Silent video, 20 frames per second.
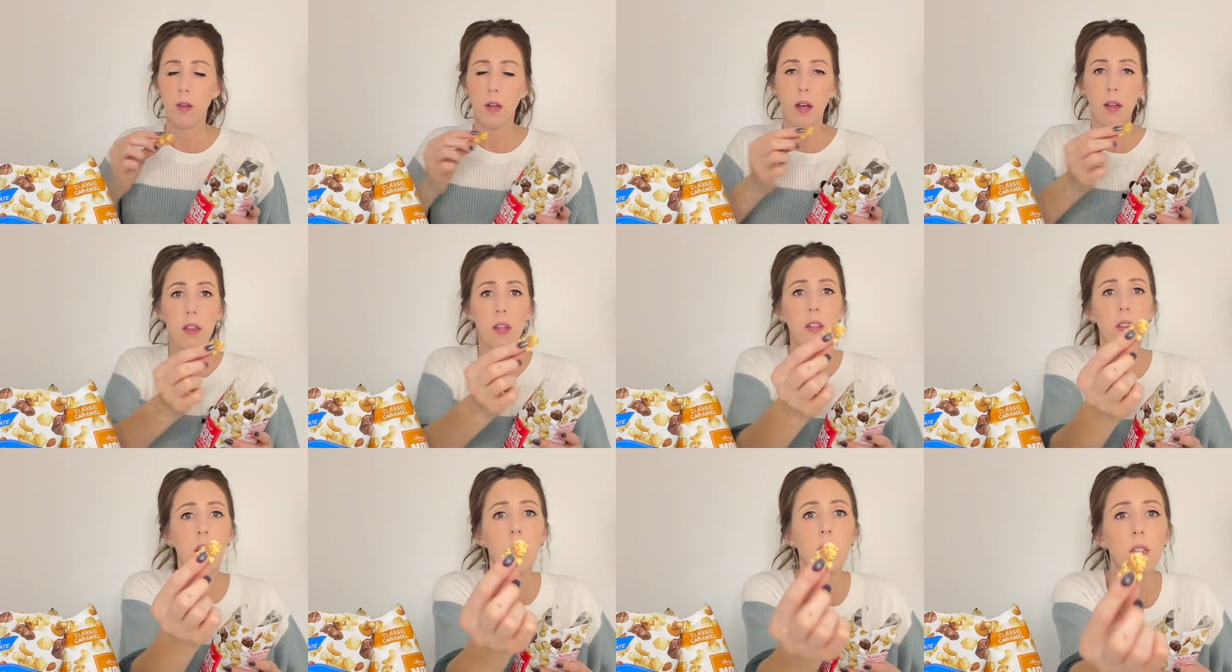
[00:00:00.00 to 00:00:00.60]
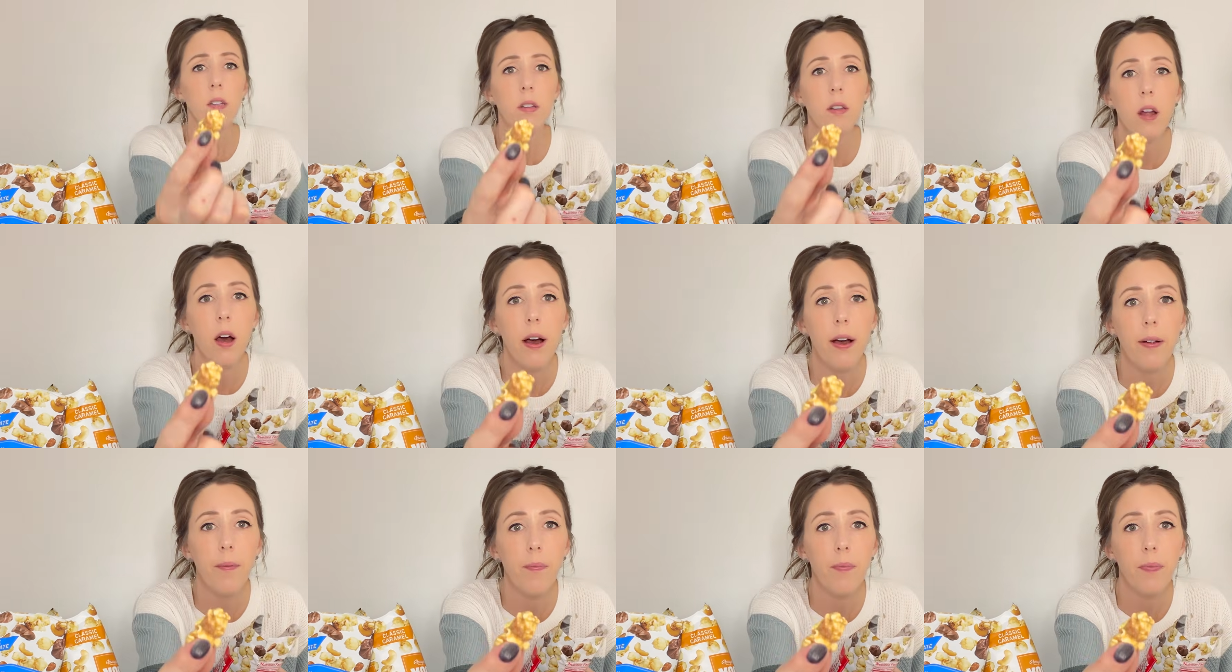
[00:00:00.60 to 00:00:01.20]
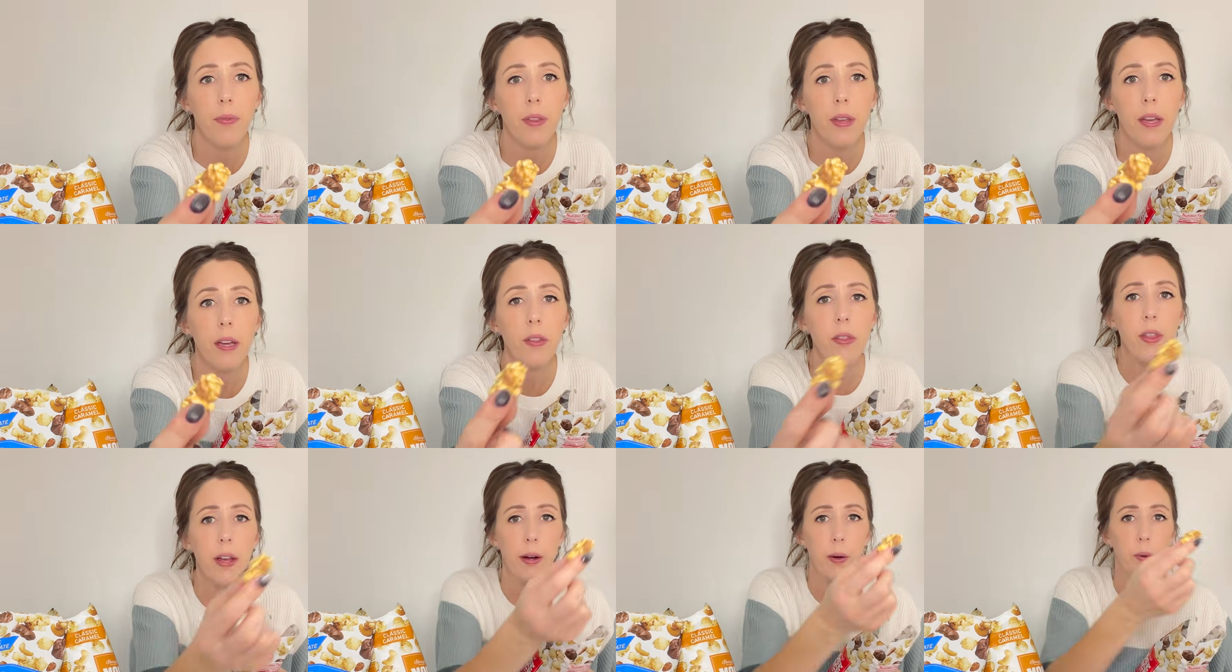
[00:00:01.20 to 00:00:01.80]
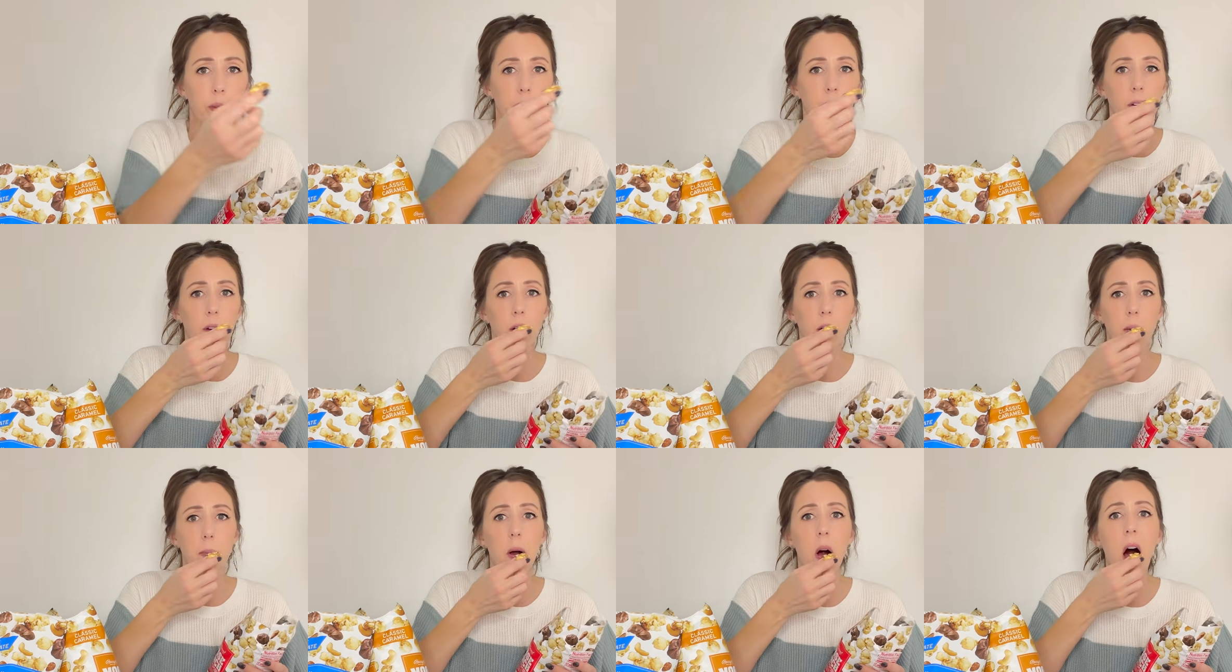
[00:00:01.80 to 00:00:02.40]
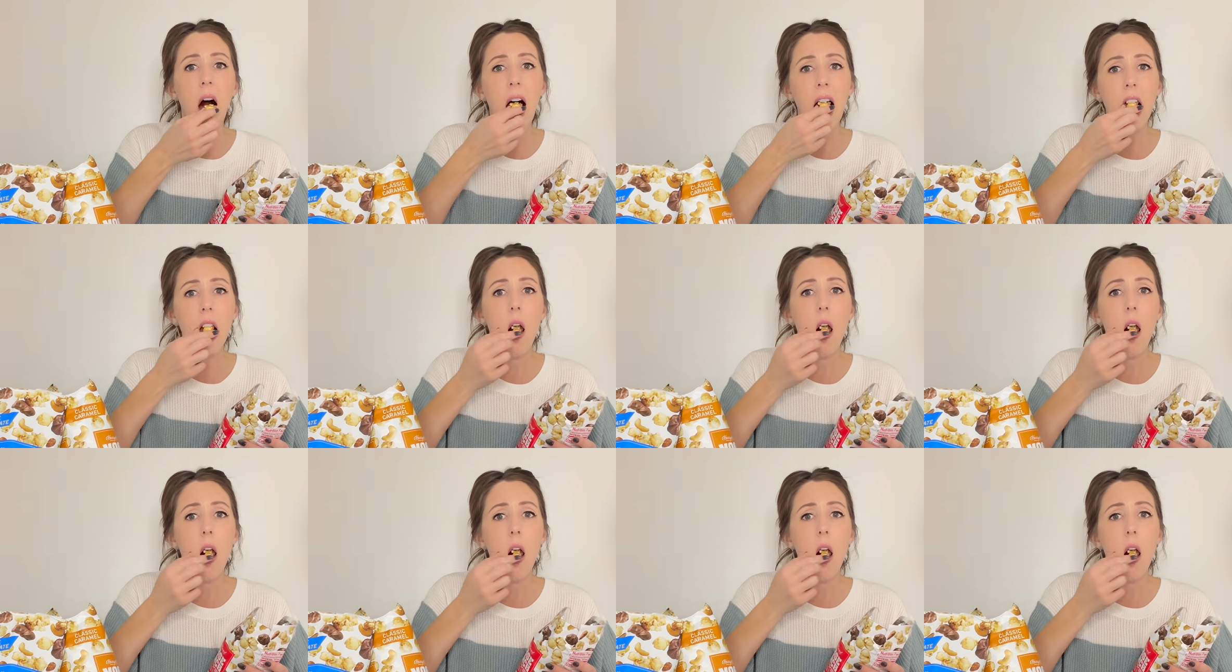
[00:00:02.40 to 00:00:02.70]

I think that's a nut in there with the caramel.